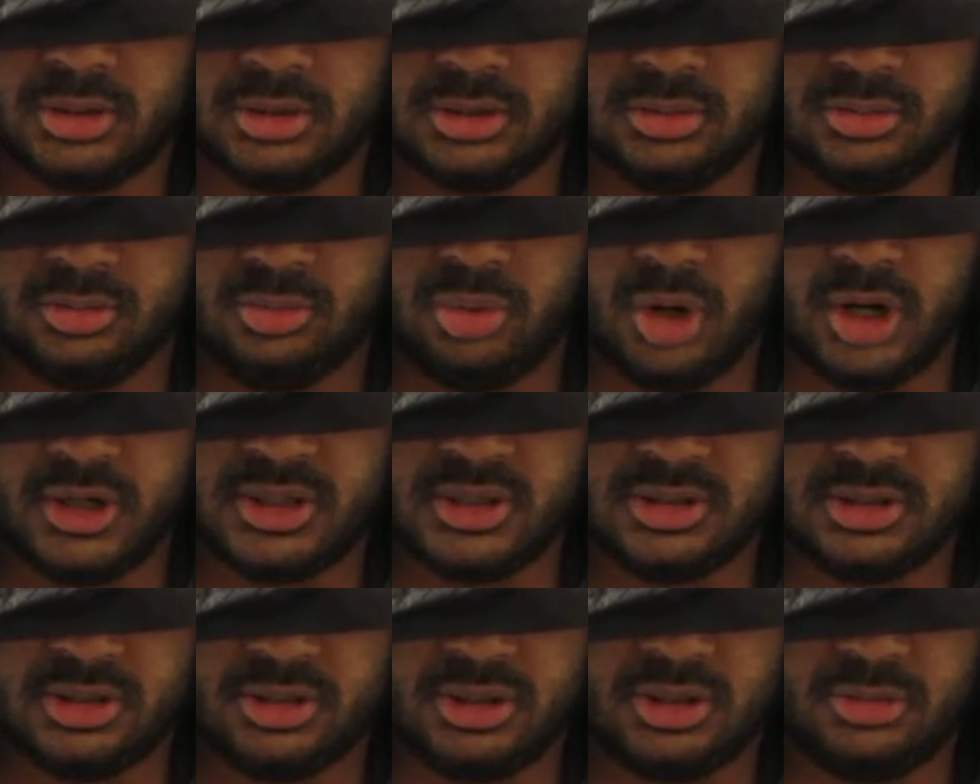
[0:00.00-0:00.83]

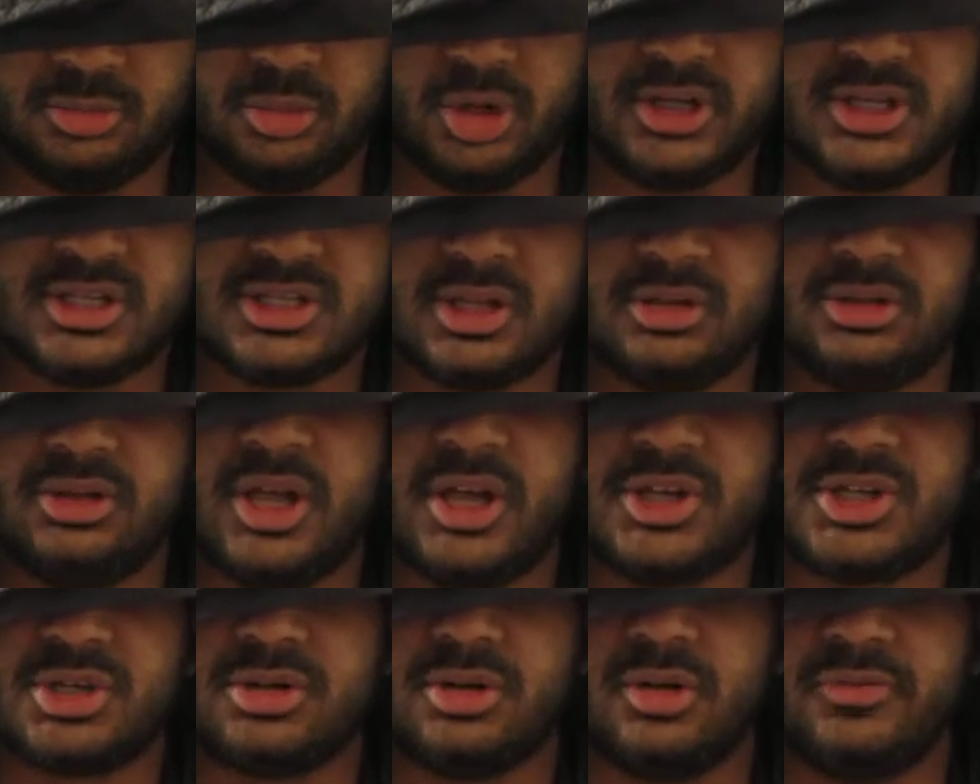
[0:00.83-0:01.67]
what is the
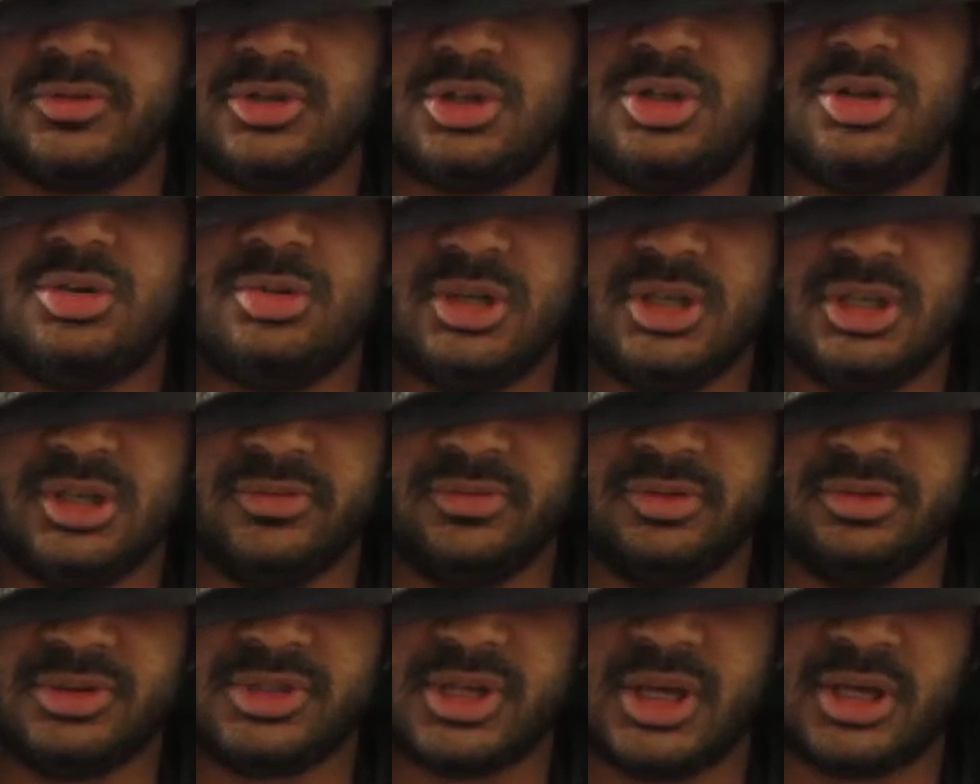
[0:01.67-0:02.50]
lesser of 2
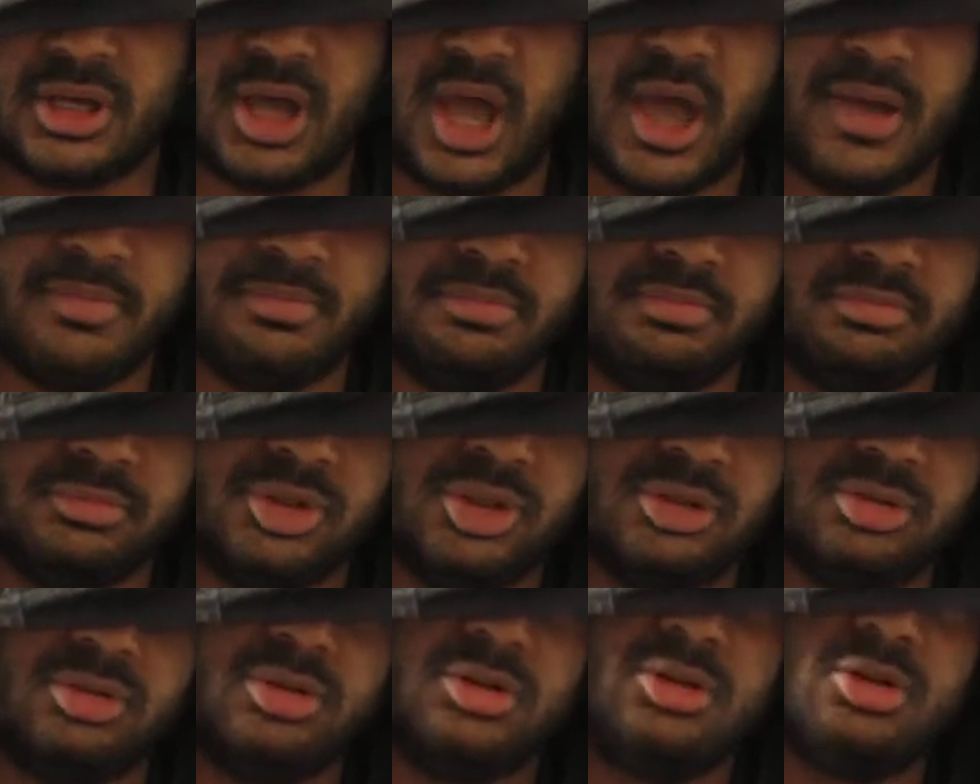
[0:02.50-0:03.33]
evils? Like
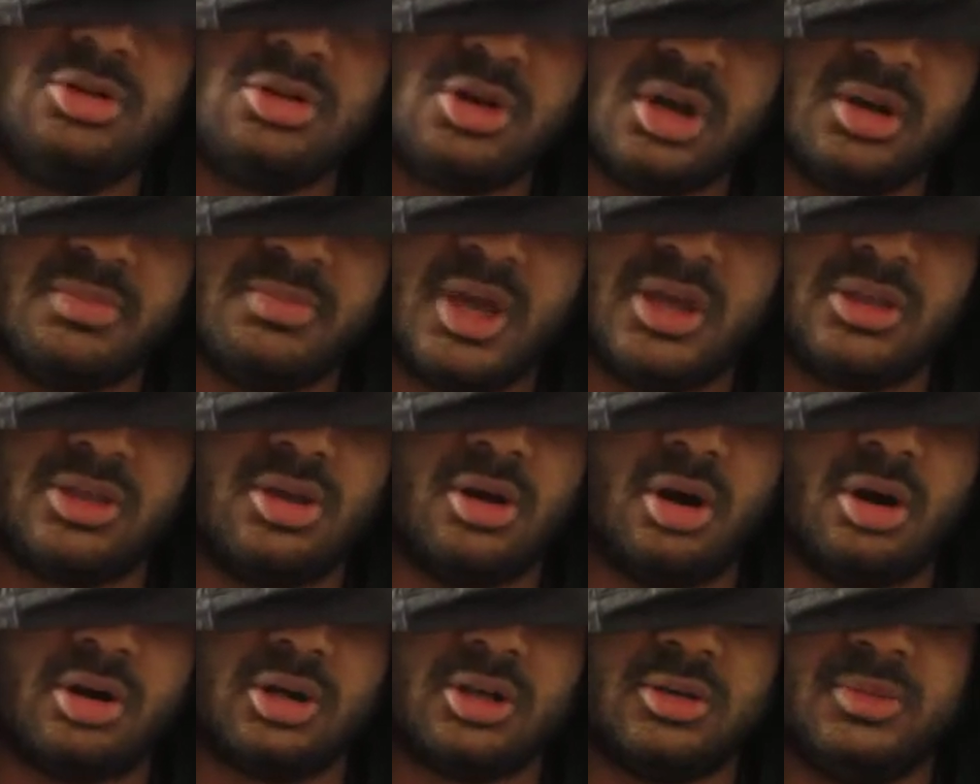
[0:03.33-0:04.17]
you could make the
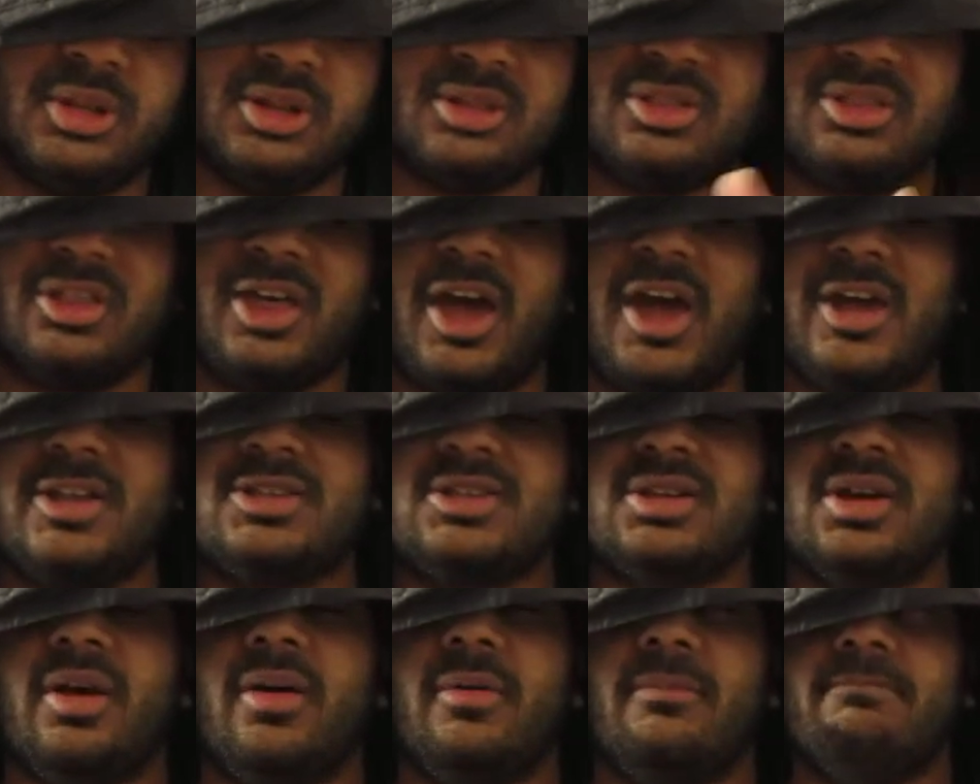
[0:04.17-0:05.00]
argument
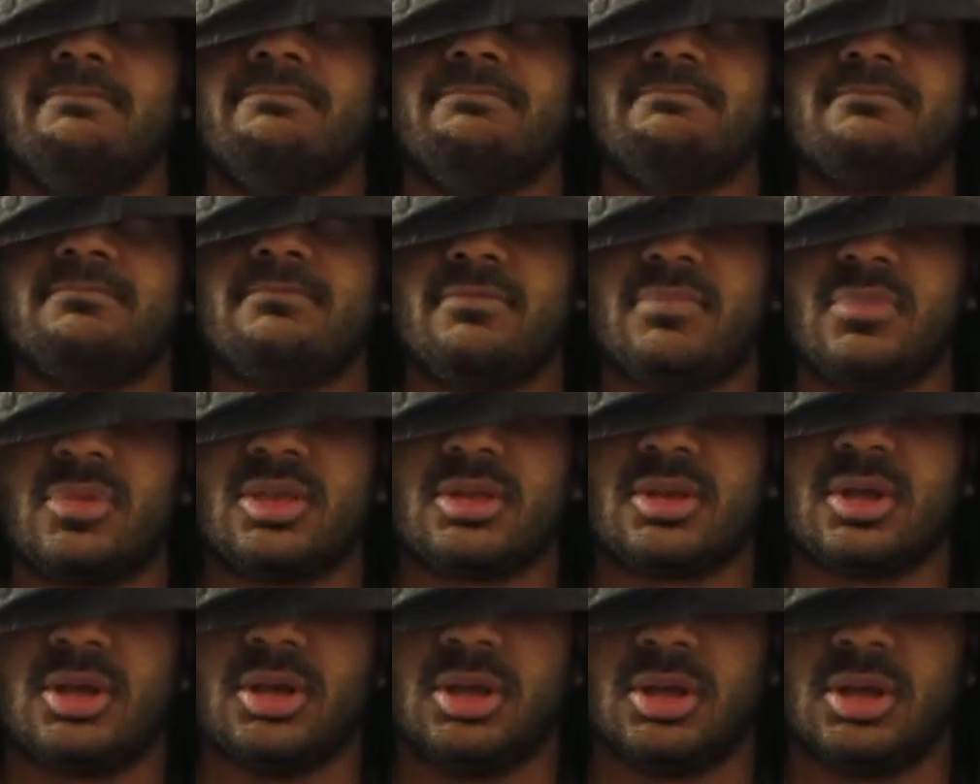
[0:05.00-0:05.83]
that
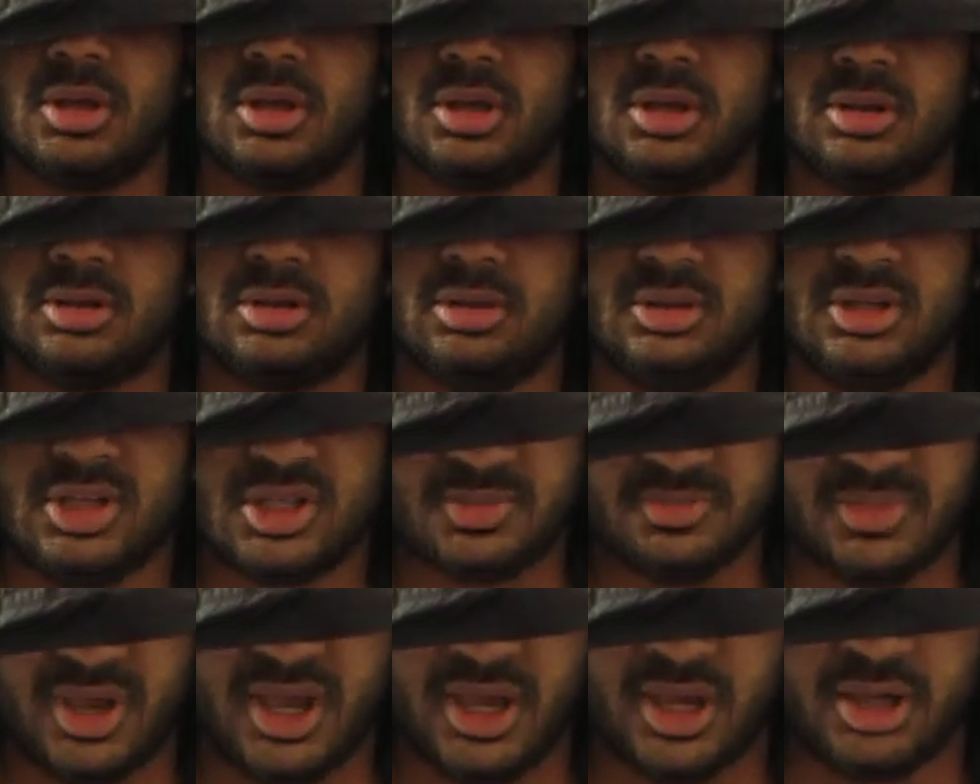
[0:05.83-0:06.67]
this
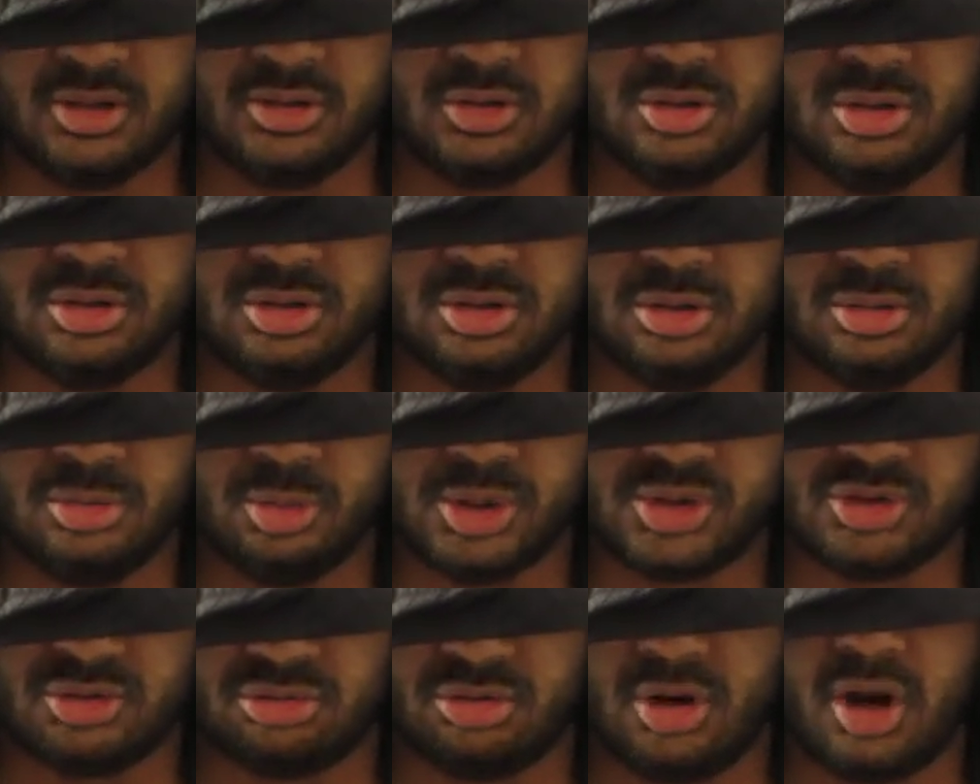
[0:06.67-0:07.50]
man who
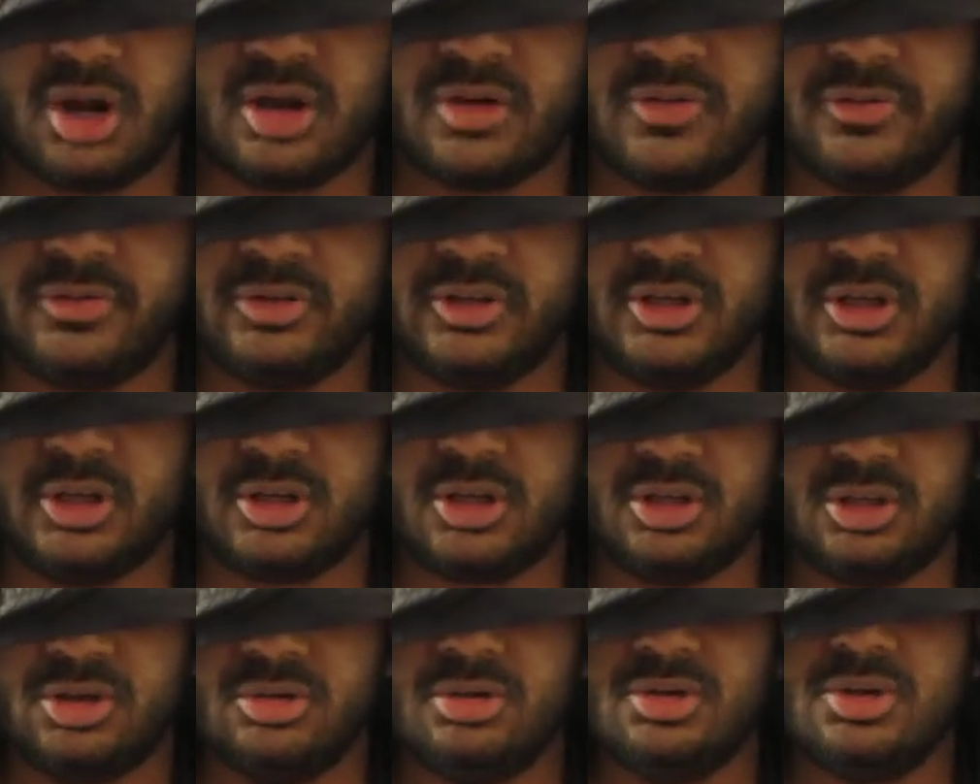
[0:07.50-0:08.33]
was wrongfully
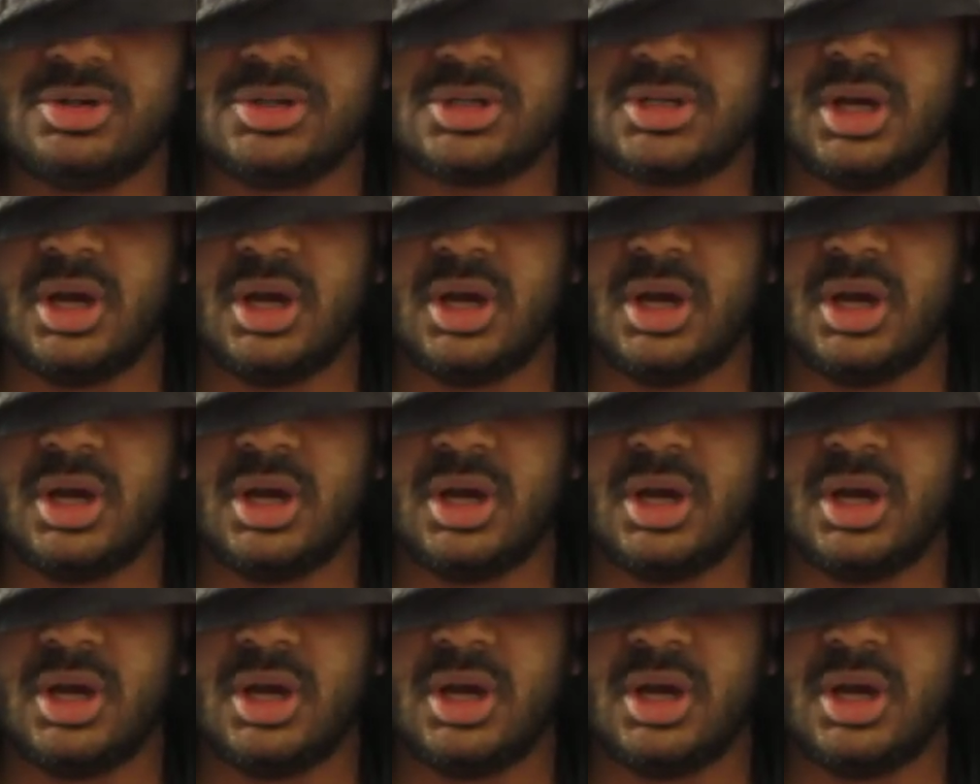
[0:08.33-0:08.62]
accused